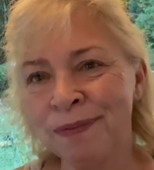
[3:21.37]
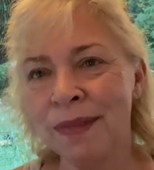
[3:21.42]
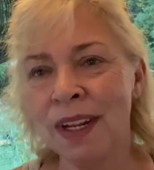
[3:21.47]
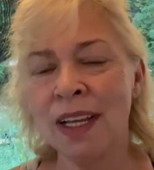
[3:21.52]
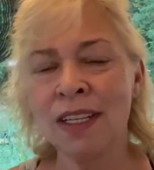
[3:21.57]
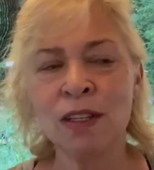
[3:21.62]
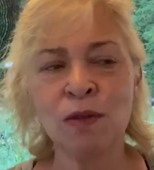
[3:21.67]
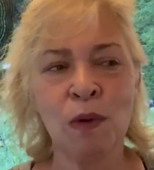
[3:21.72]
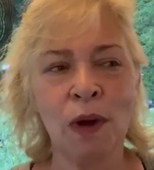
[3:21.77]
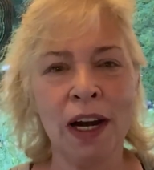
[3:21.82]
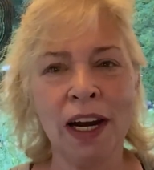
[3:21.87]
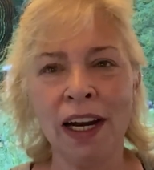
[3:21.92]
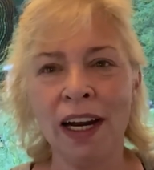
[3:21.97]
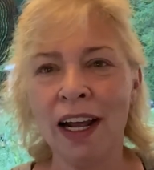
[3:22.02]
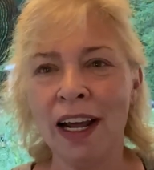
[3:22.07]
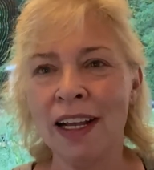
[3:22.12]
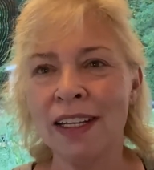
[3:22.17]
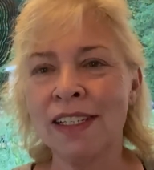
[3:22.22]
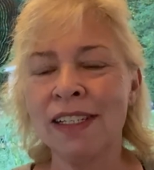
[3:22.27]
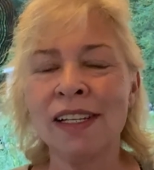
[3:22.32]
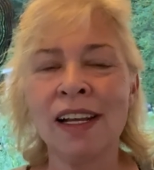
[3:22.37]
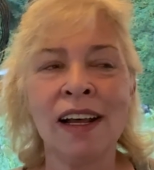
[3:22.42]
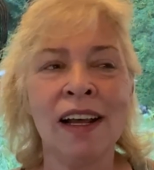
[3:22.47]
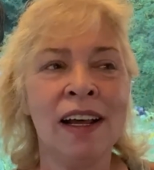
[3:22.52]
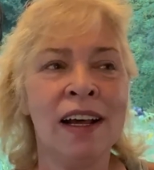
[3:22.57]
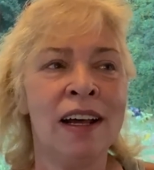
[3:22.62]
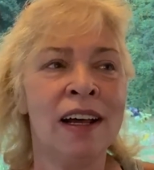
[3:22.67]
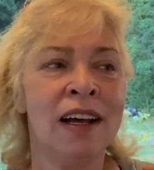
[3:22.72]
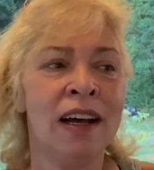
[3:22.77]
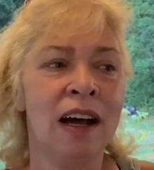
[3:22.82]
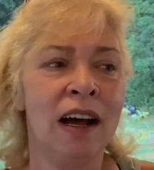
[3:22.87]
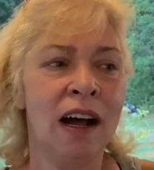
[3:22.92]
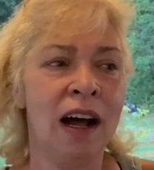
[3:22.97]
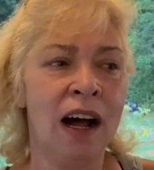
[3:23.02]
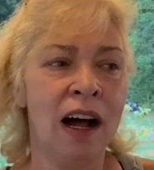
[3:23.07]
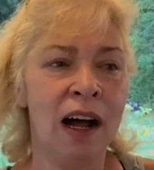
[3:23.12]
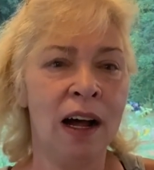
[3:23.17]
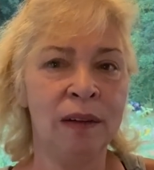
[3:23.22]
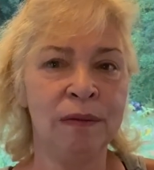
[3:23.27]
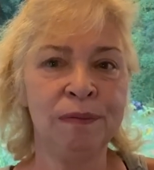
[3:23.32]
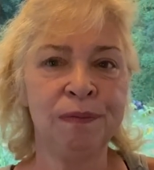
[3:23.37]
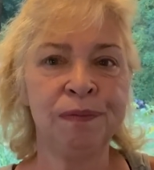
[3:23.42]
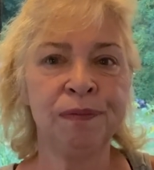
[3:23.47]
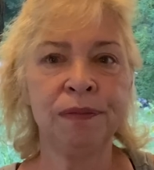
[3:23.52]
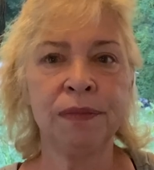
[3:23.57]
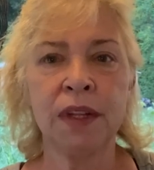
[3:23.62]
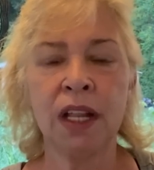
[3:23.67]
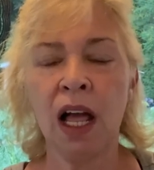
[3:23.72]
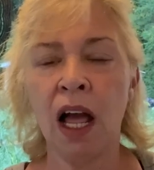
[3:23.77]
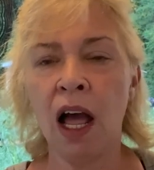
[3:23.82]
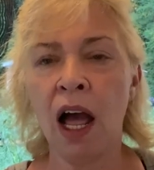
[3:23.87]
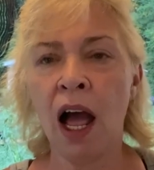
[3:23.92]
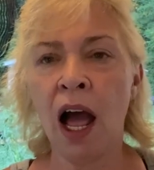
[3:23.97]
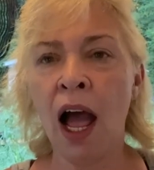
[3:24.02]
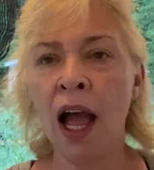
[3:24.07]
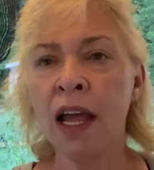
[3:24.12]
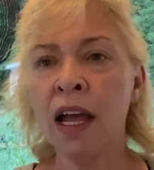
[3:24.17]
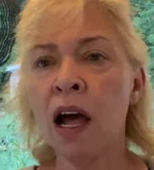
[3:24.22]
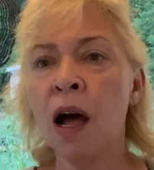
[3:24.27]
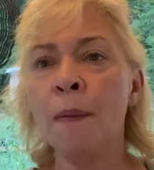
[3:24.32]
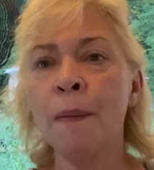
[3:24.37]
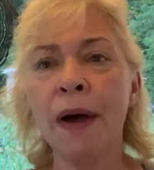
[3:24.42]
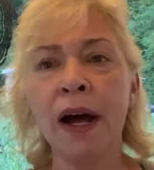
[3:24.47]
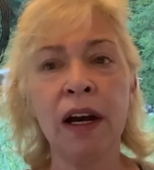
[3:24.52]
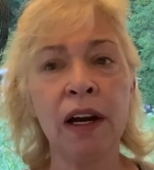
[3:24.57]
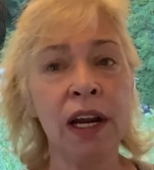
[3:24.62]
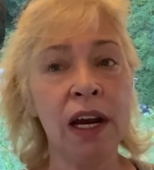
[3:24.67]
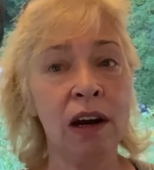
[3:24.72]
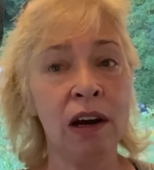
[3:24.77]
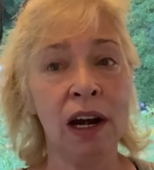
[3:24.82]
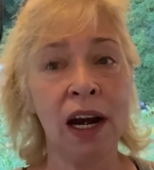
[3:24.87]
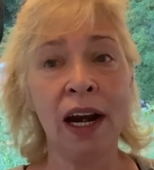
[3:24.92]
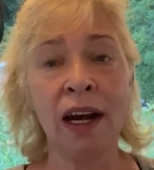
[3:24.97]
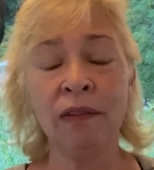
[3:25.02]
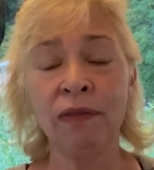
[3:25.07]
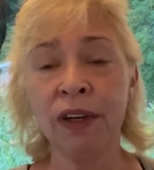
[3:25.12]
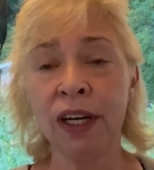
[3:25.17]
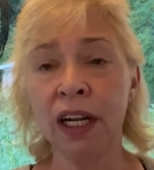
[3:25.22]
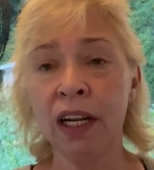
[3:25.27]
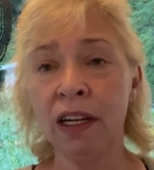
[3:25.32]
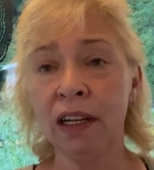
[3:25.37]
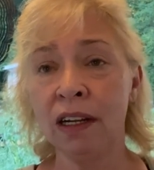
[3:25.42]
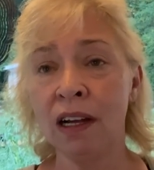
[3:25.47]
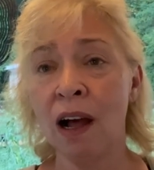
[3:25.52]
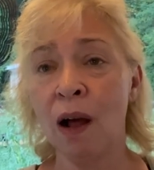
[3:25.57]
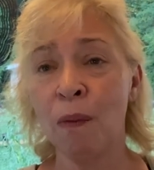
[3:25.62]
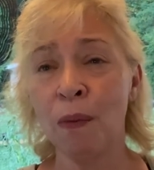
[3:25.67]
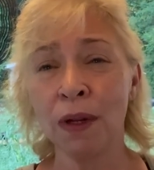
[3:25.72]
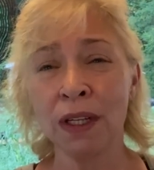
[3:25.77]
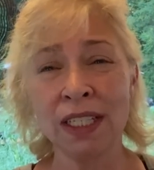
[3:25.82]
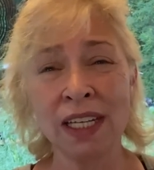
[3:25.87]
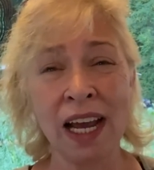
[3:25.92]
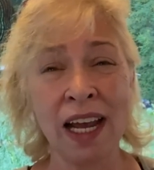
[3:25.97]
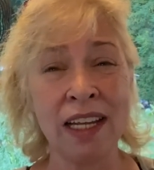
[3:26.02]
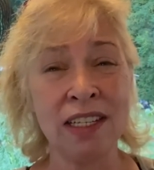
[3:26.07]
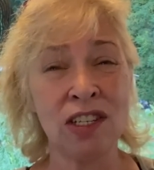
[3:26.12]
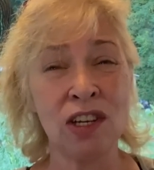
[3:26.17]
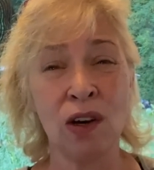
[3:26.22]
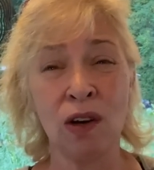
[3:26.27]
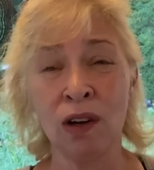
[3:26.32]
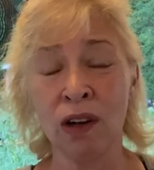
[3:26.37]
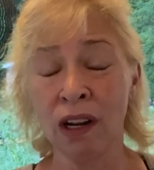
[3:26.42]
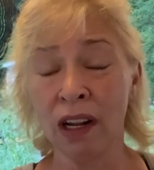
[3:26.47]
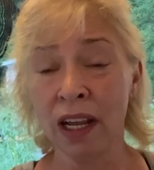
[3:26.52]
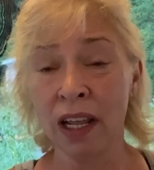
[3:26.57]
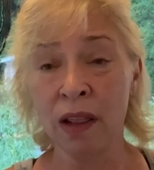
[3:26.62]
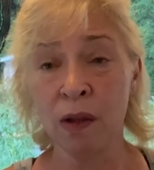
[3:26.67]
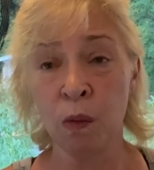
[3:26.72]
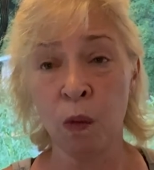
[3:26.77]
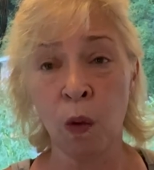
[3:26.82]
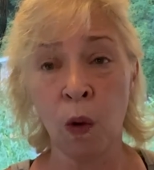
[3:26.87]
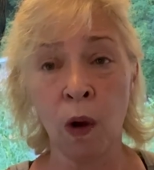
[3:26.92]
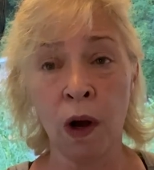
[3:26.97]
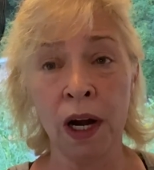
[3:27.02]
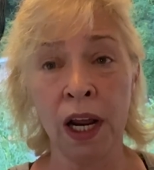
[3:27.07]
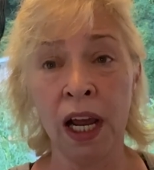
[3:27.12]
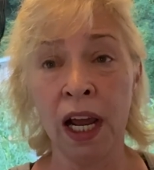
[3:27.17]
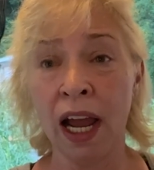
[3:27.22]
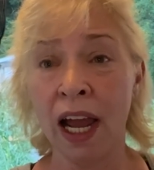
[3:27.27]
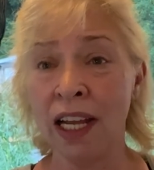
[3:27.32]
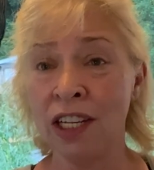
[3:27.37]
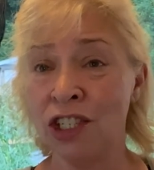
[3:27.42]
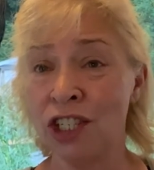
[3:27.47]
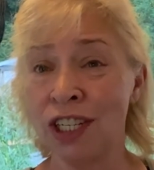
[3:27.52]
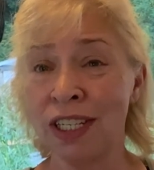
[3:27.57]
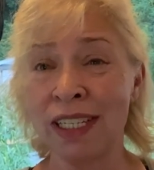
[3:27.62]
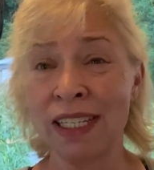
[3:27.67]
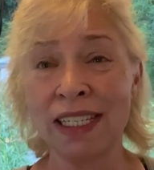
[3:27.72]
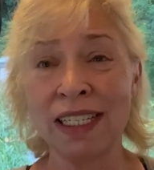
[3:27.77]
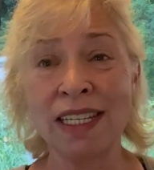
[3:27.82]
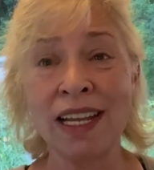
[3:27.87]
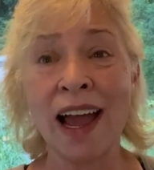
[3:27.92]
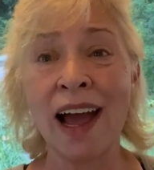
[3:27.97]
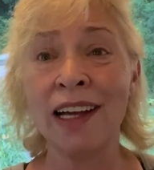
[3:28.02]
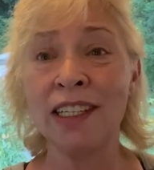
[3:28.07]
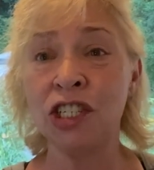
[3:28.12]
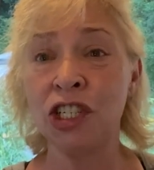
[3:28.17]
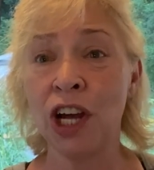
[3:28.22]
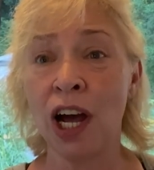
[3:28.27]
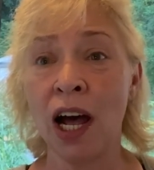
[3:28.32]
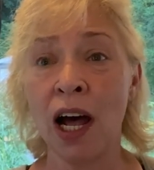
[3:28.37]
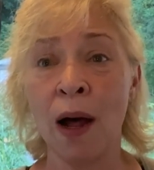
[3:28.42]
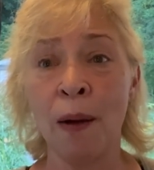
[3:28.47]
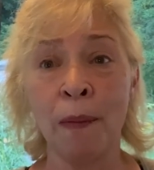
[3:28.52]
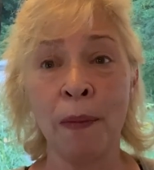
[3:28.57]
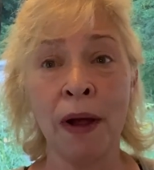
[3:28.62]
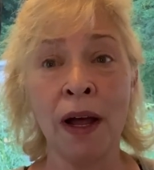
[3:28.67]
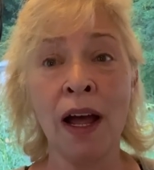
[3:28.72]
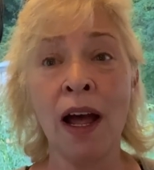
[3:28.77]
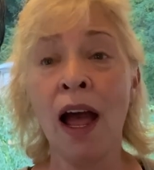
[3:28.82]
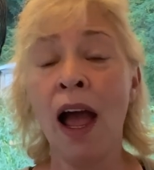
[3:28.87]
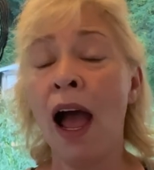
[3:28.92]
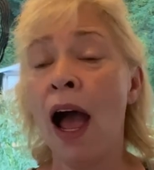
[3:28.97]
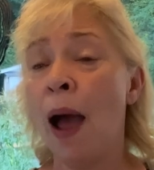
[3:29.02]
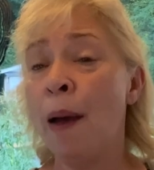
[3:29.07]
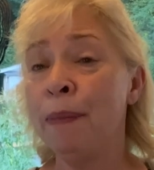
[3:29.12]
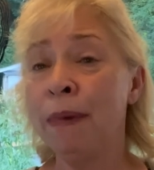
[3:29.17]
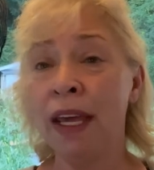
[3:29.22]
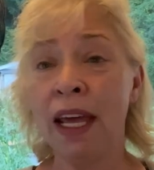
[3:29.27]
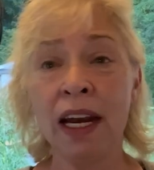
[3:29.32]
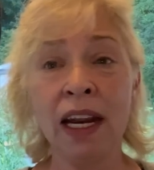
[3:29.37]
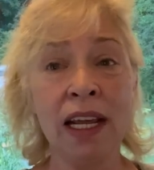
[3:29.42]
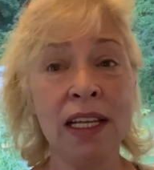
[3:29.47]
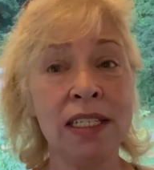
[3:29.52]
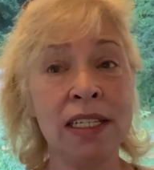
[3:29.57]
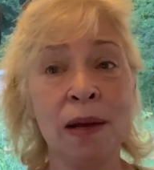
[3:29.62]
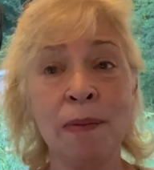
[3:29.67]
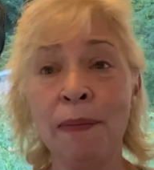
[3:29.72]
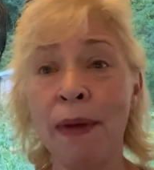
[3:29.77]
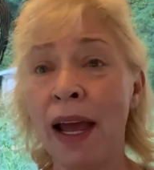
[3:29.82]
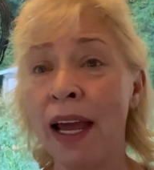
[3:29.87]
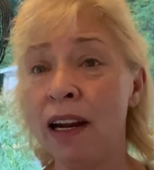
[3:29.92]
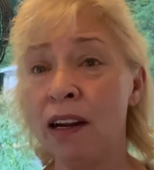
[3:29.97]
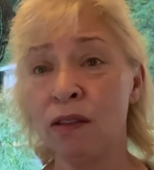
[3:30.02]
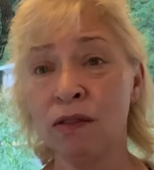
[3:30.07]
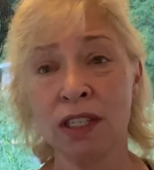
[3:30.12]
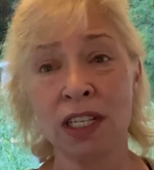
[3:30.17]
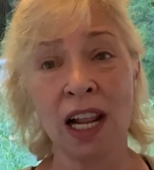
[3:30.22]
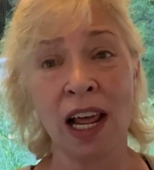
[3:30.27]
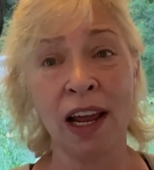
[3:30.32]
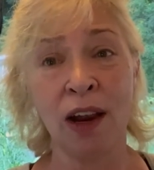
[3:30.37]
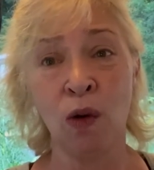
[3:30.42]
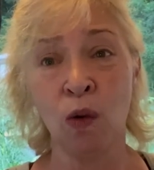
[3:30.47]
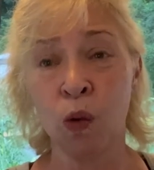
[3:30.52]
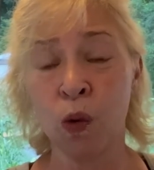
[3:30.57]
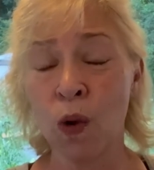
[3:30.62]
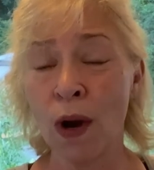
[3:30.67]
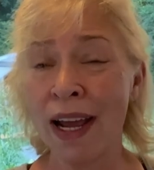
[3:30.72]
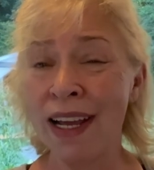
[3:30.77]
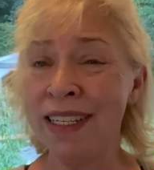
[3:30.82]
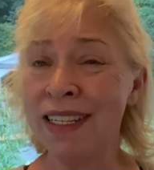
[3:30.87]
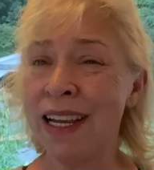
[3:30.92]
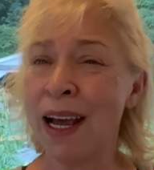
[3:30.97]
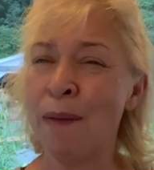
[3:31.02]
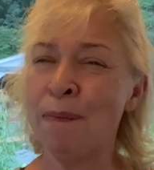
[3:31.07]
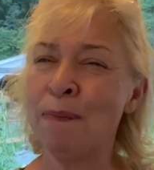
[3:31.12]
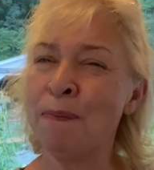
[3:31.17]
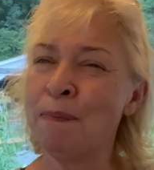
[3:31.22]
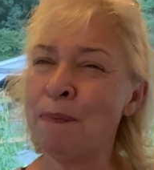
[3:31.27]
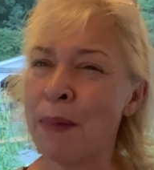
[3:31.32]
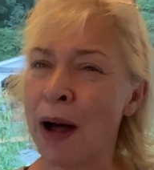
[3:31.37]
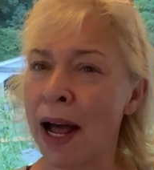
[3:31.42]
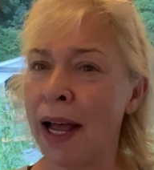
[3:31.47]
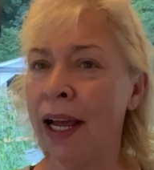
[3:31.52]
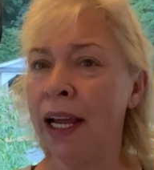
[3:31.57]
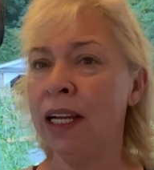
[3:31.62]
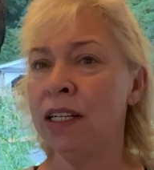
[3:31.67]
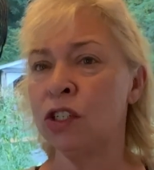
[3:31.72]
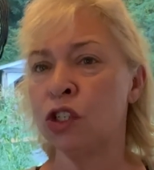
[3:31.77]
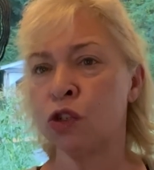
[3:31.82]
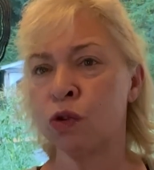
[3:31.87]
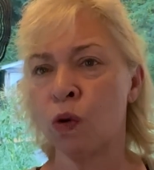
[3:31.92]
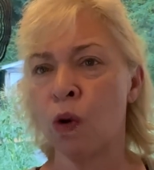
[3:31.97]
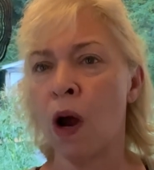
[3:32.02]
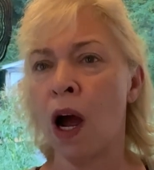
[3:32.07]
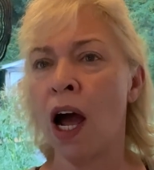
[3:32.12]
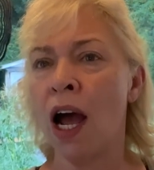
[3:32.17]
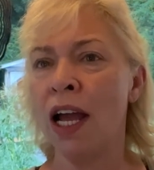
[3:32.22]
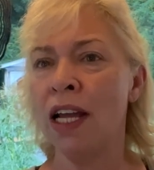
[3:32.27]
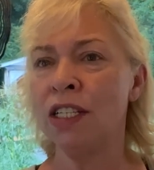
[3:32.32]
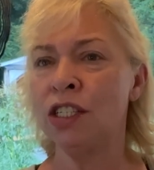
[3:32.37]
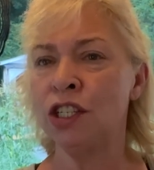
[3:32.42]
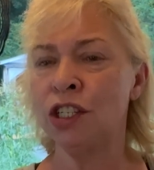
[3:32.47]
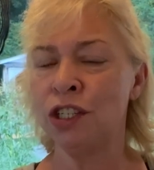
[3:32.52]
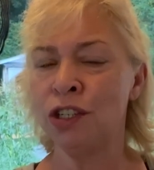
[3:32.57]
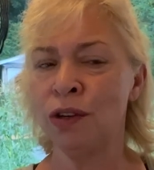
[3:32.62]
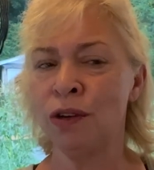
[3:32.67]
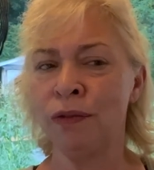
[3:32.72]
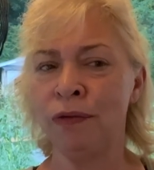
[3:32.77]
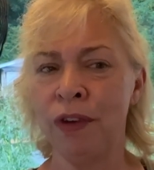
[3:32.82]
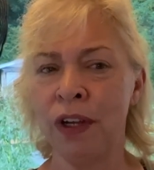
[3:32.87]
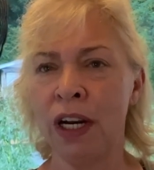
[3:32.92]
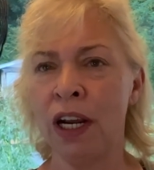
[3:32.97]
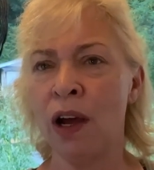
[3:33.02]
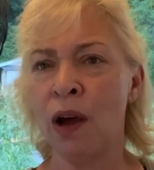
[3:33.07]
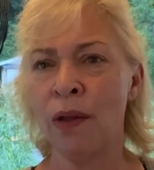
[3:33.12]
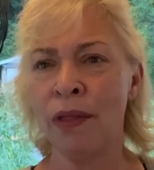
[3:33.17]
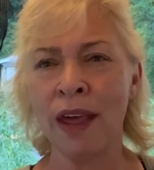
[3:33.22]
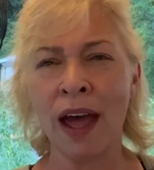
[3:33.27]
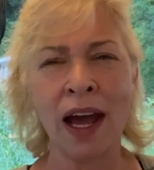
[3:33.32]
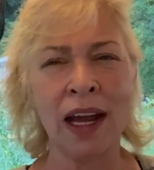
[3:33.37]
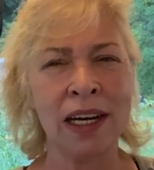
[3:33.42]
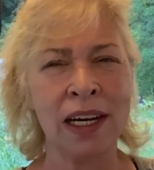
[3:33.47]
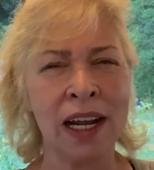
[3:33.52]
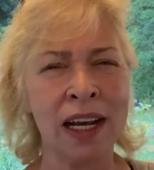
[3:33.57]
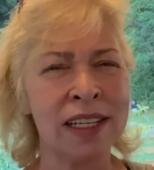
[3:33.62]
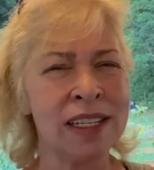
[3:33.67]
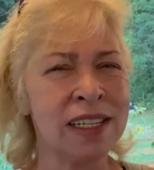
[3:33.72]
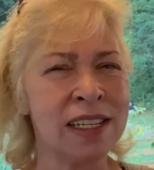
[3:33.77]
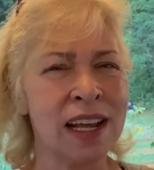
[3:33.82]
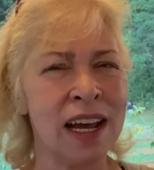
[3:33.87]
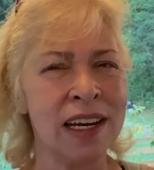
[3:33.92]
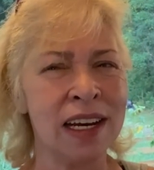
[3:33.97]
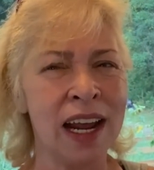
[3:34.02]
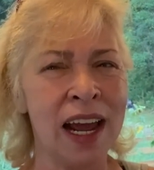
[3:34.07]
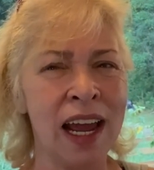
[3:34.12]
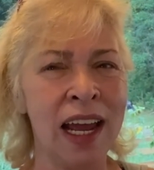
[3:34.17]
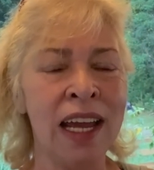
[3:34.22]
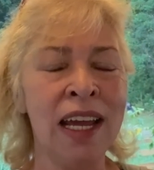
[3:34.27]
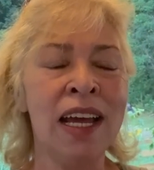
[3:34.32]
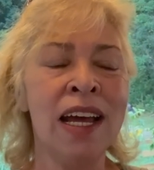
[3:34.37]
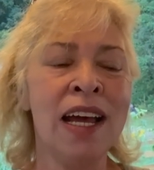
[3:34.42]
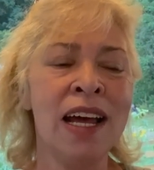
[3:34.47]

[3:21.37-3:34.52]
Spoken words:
it's what it is. I come out here every couple days, early in the morning, and just snatch up. I'm getting tomatoes like crazy. I might try to do a video on that next Sunday